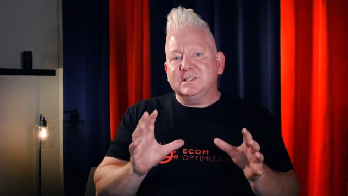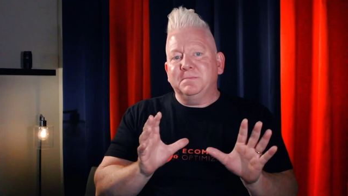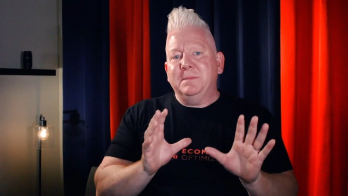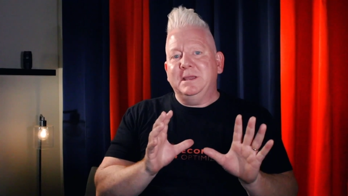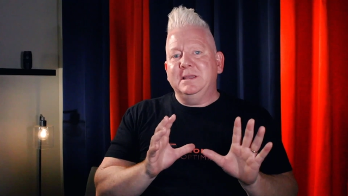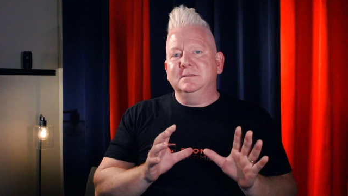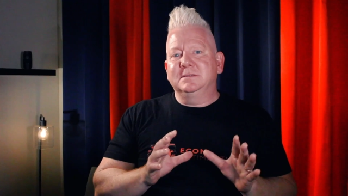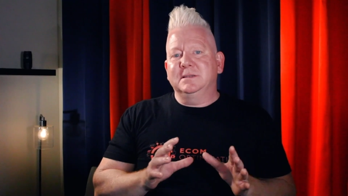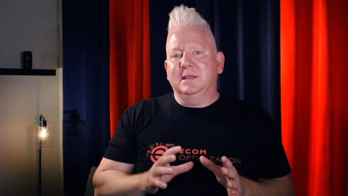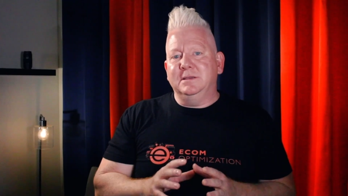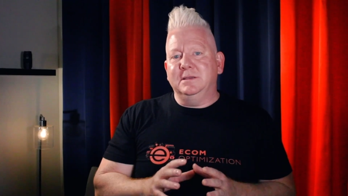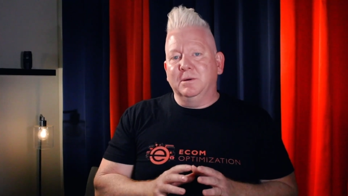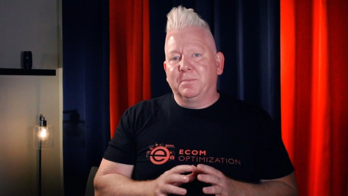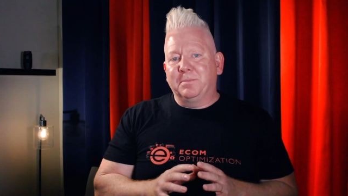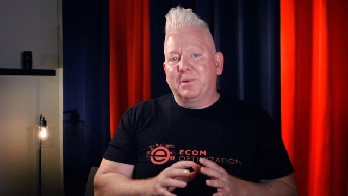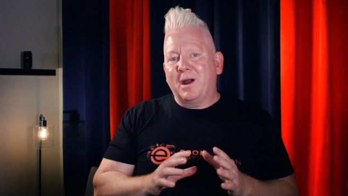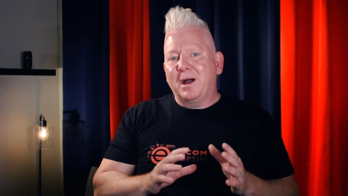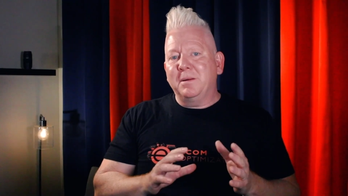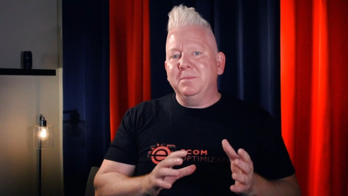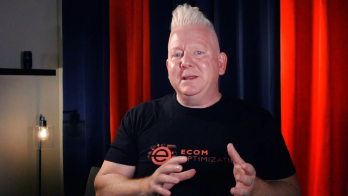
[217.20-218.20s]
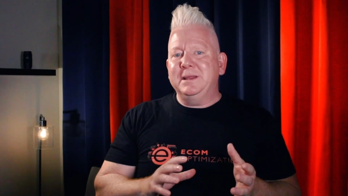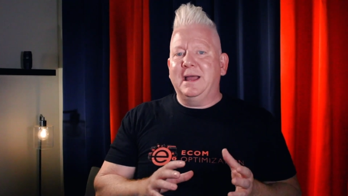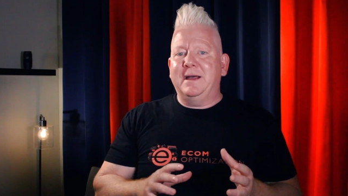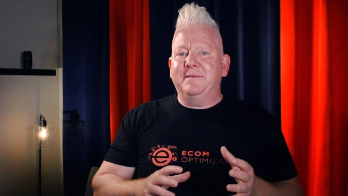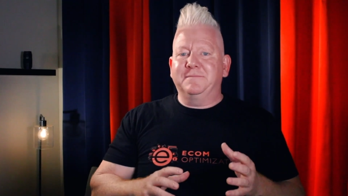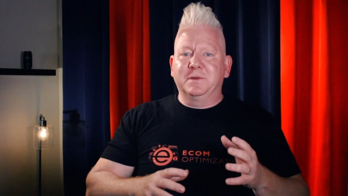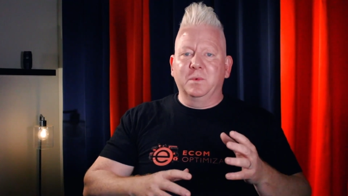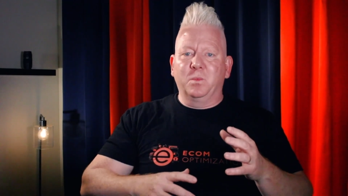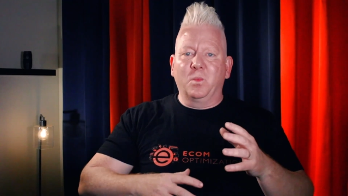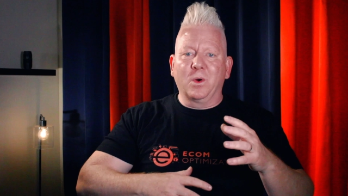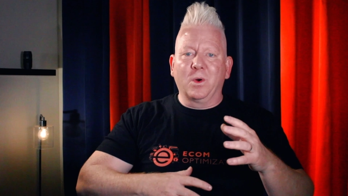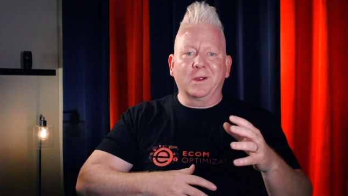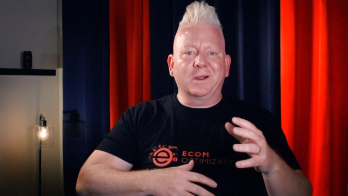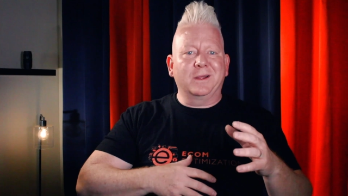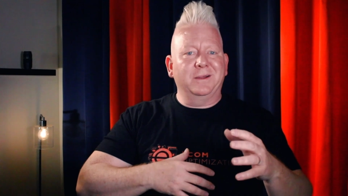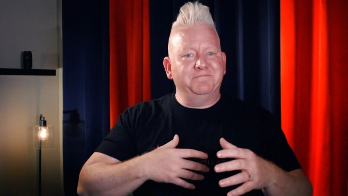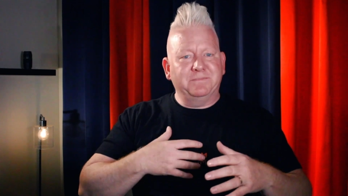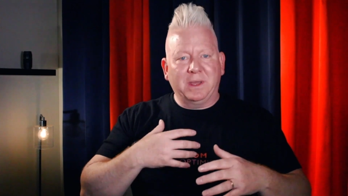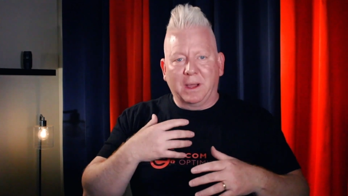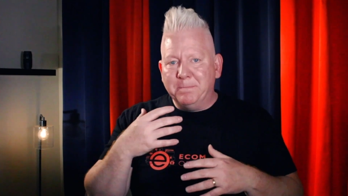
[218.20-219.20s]
means that you'll probably have to
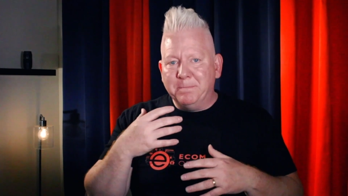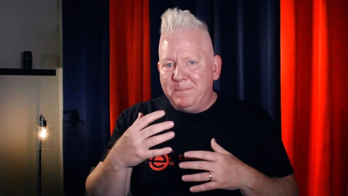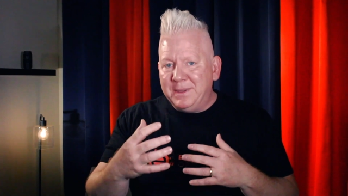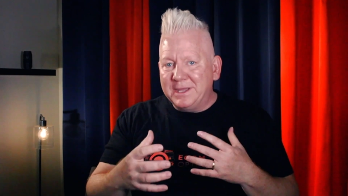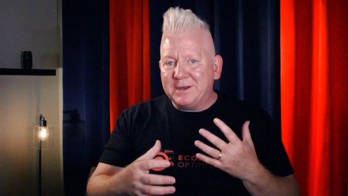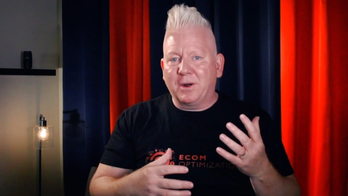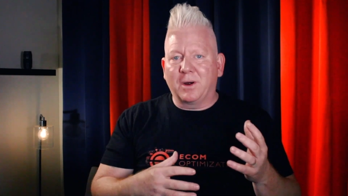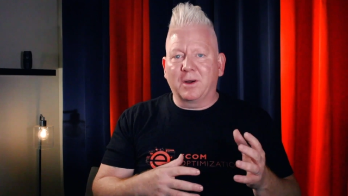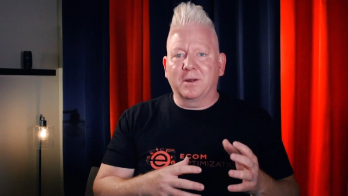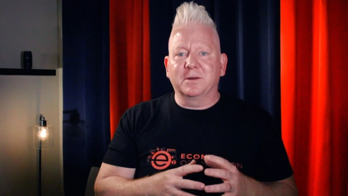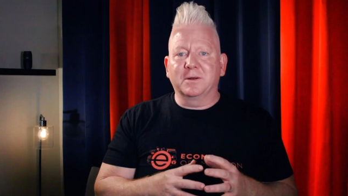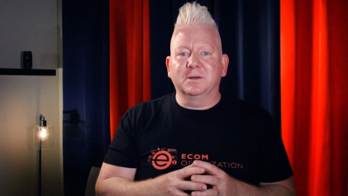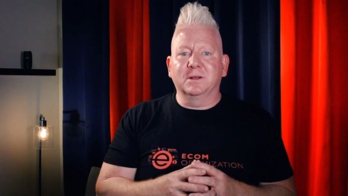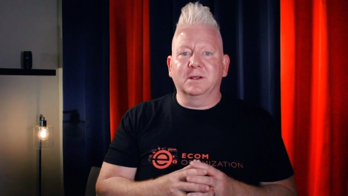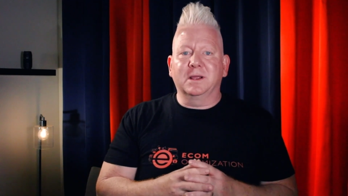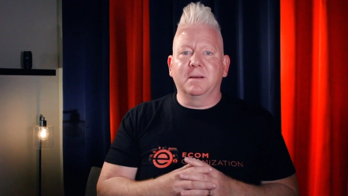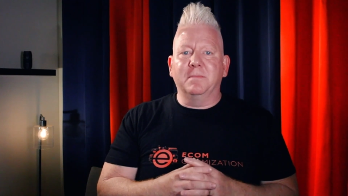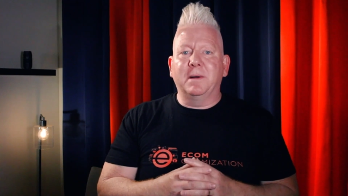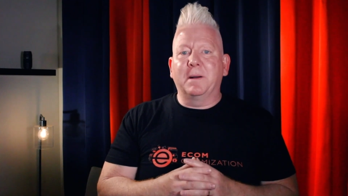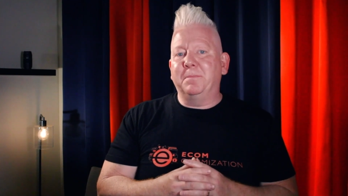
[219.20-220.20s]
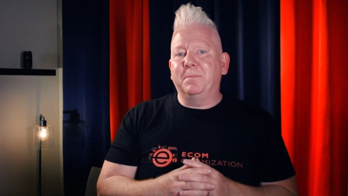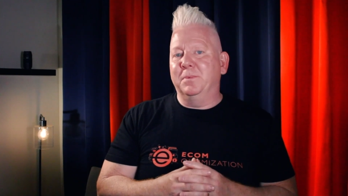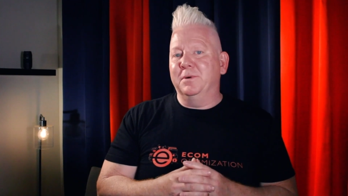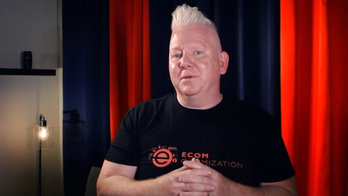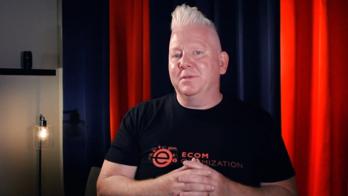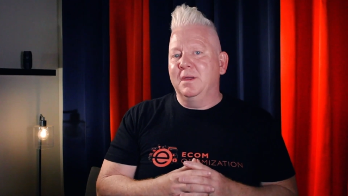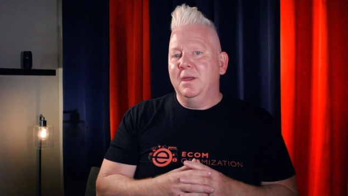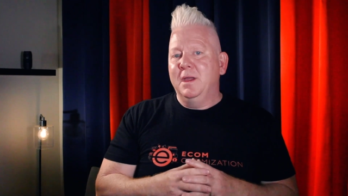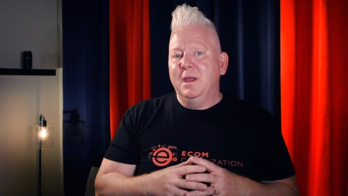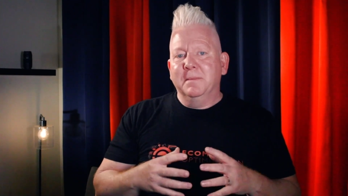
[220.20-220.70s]
work a bit harder to come up with